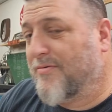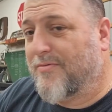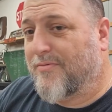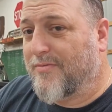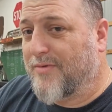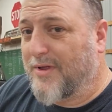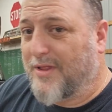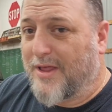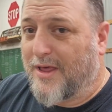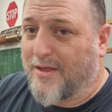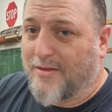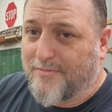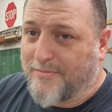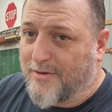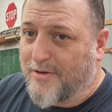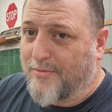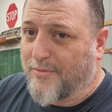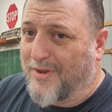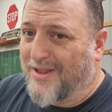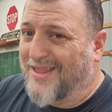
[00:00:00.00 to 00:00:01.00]
we
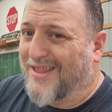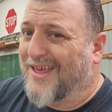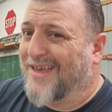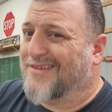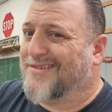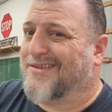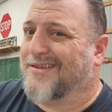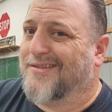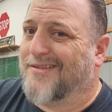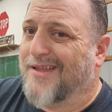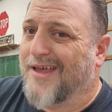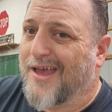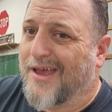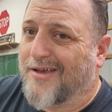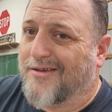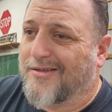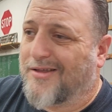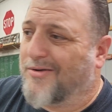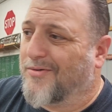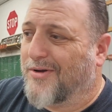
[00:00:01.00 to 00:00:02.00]
lessen that,
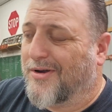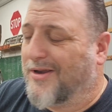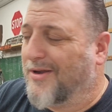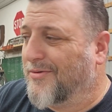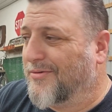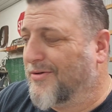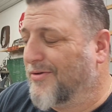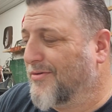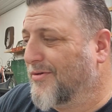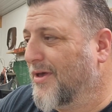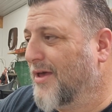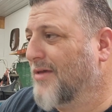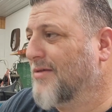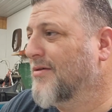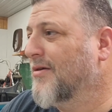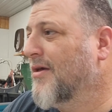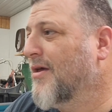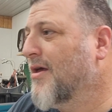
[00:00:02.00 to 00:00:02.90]
because I don't want to deal with those guys.